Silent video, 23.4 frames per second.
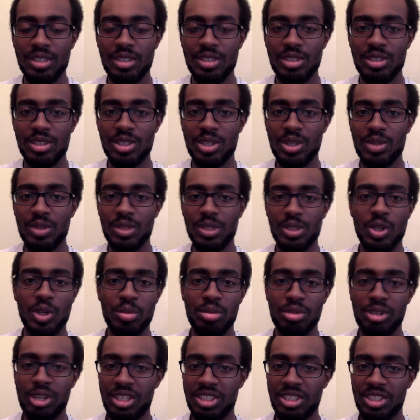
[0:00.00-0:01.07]
So this whole
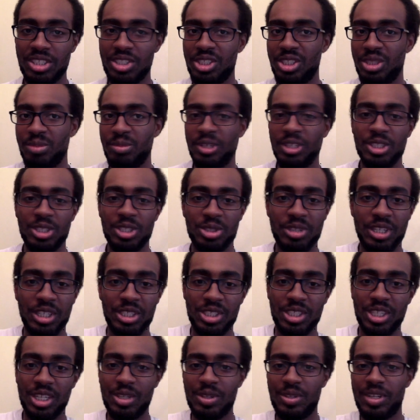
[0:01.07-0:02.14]
process is just being
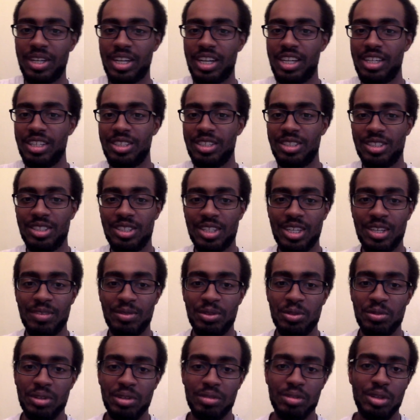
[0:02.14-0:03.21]
stretched out, and if
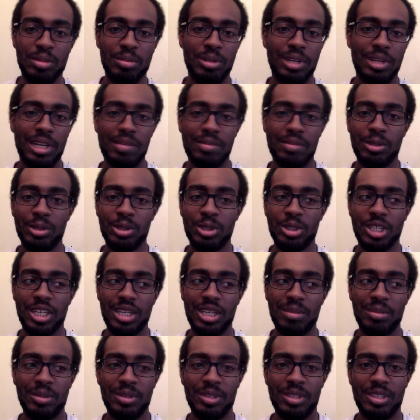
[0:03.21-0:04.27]
you've ever applied for a
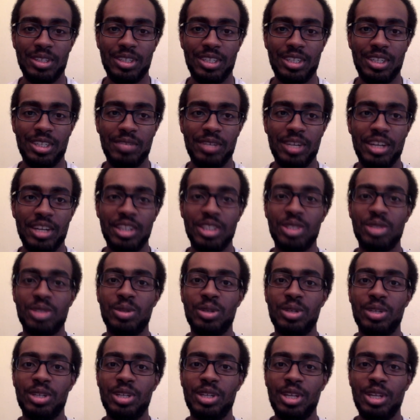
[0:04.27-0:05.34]
job of any
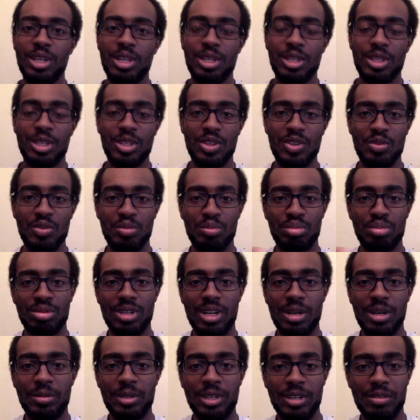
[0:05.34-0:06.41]
sort, you
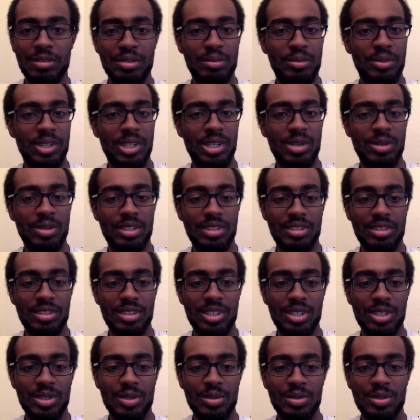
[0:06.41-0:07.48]
probably are familiar with,
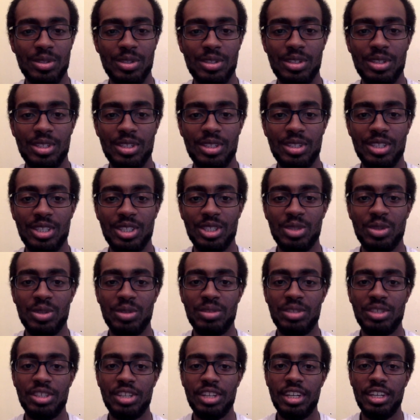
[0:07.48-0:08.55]
this sort of
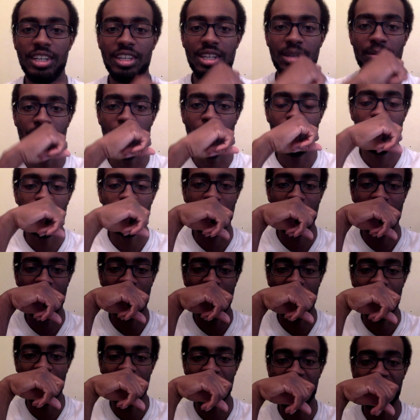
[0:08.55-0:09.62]
sitting in limbo sort of
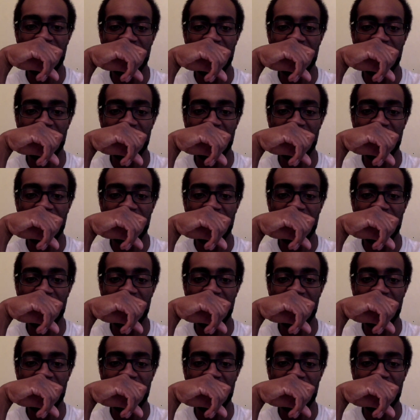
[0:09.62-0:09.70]
thing.